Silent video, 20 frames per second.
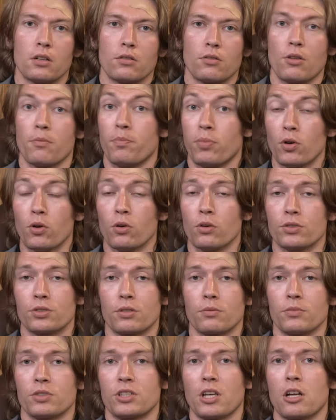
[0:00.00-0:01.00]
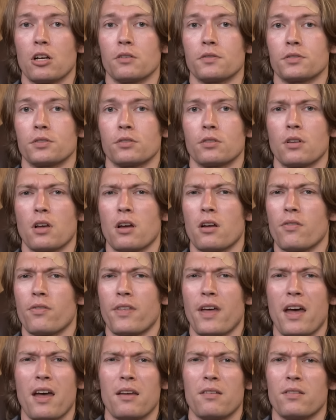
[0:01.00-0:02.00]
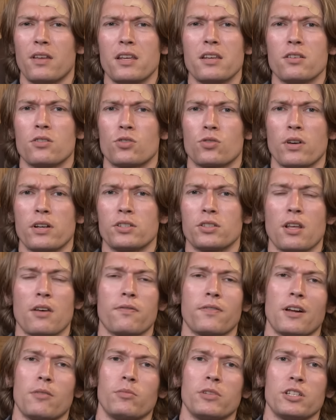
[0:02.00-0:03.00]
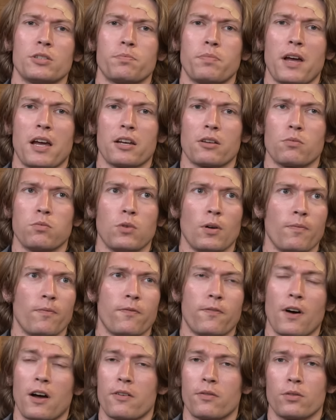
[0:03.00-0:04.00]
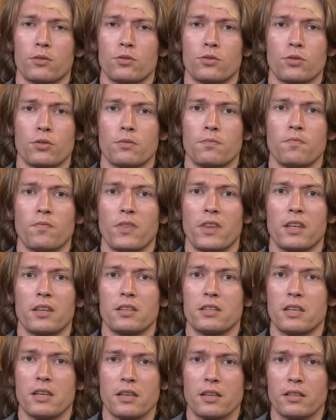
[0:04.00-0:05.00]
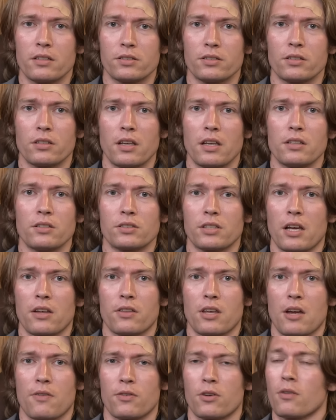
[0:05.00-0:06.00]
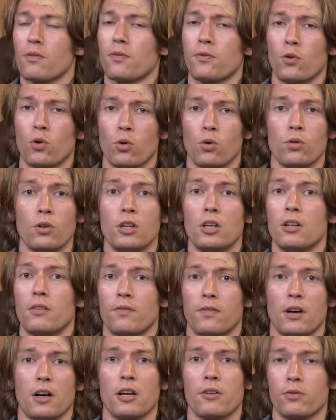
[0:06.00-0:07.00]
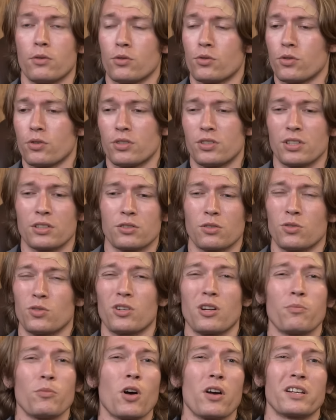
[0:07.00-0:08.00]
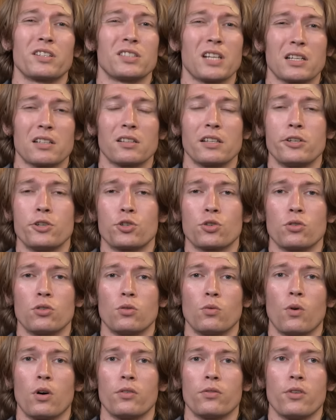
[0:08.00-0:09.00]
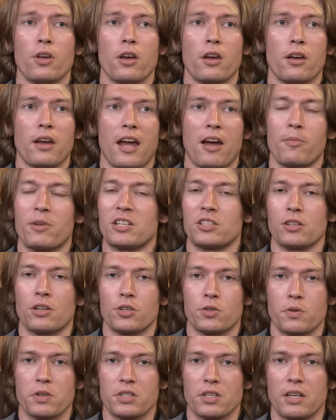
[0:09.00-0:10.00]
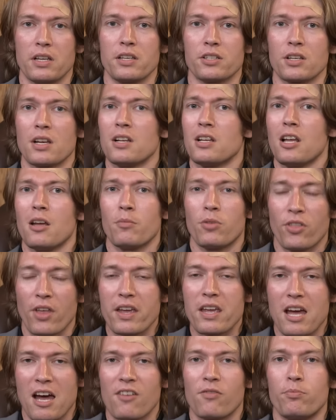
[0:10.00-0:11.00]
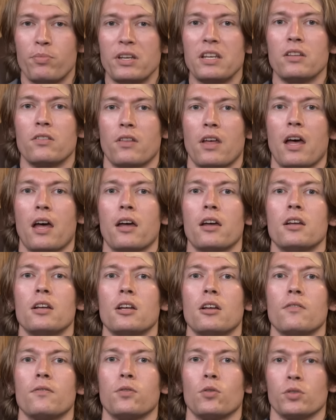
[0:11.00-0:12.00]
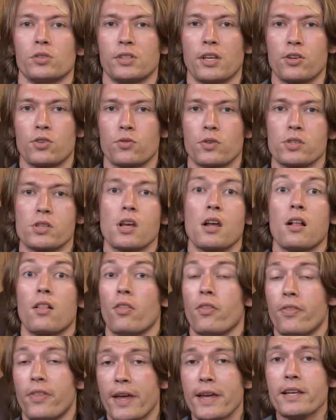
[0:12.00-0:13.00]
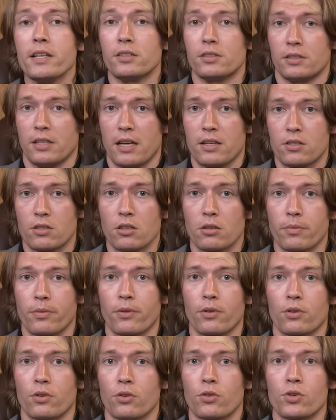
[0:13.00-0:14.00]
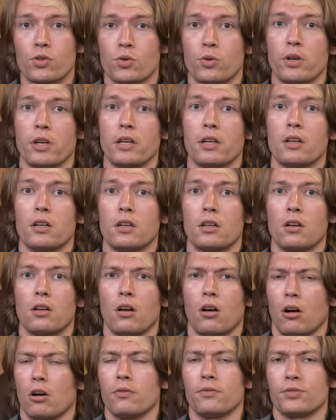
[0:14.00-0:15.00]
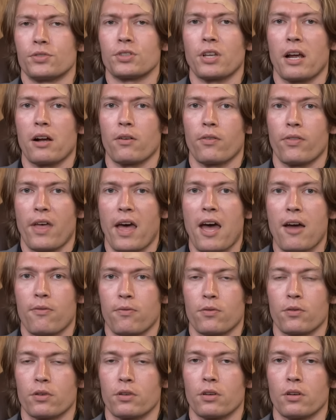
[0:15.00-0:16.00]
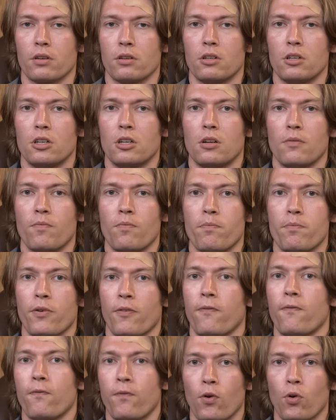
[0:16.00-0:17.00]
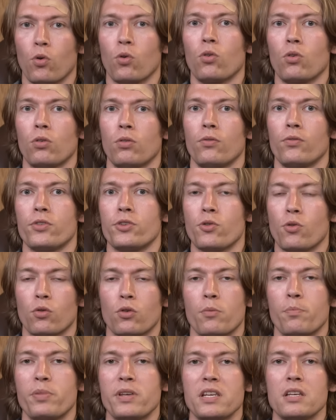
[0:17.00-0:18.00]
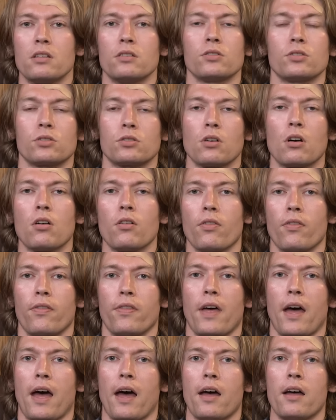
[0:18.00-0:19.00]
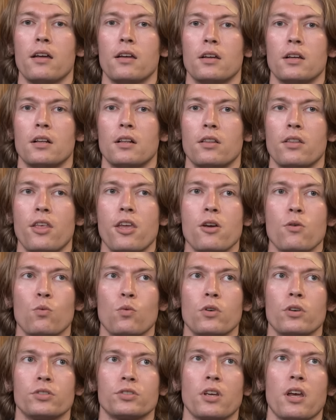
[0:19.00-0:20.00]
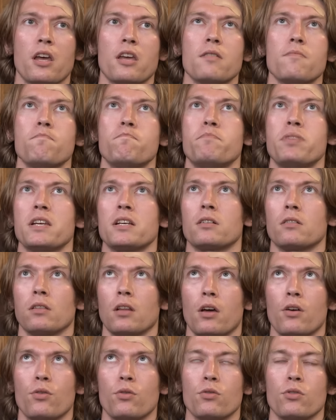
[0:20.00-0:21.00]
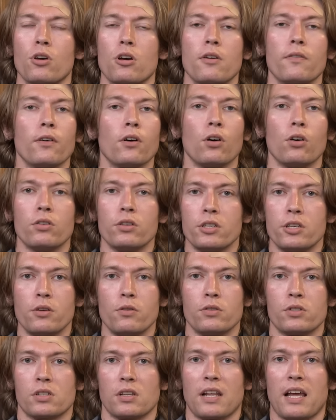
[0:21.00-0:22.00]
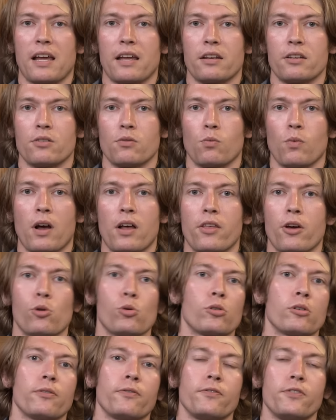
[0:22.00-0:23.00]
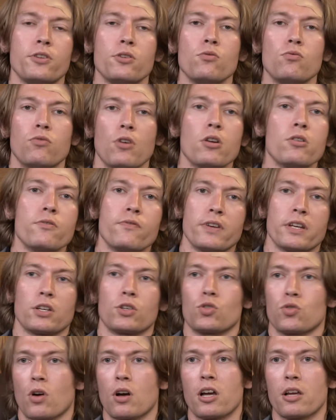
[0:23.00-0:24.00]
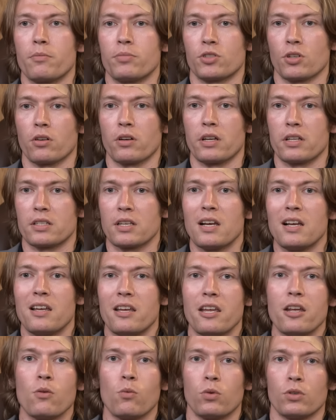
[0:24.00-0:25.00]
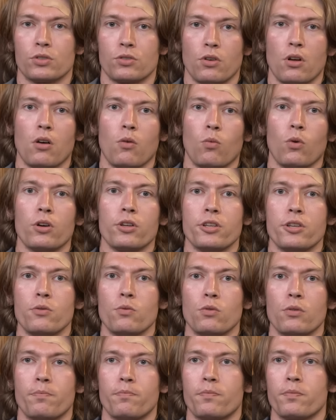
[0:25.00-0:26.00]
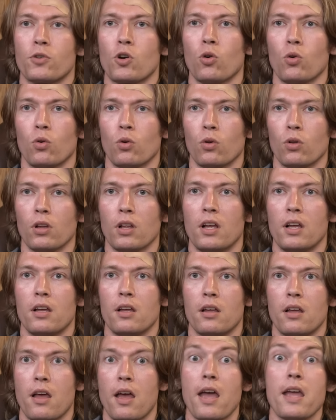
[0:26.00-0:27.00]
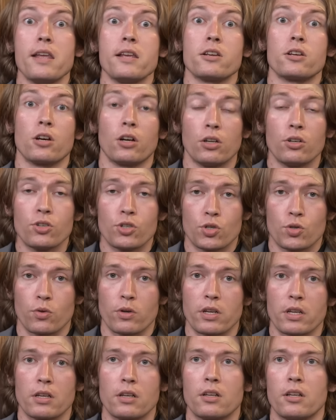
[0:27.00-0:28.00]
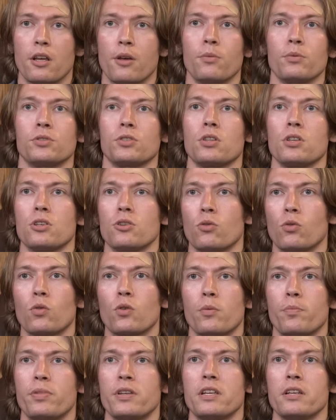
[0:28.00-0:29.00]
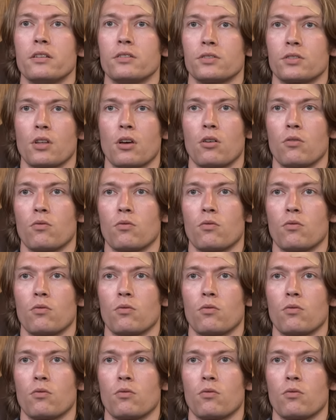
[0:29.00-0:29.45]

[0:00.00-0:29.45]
the Boers themselves, they can trace their families back, 500 years in South Africa, 500, 600, I'm not exactly sure how many centuries it is, but they have been there for centuries. They set up the country of South Africa. Before Europeans got there, it was a big load of unused land where there were a few roving tribes on it. It was not what you would call a country. It was the Europeans that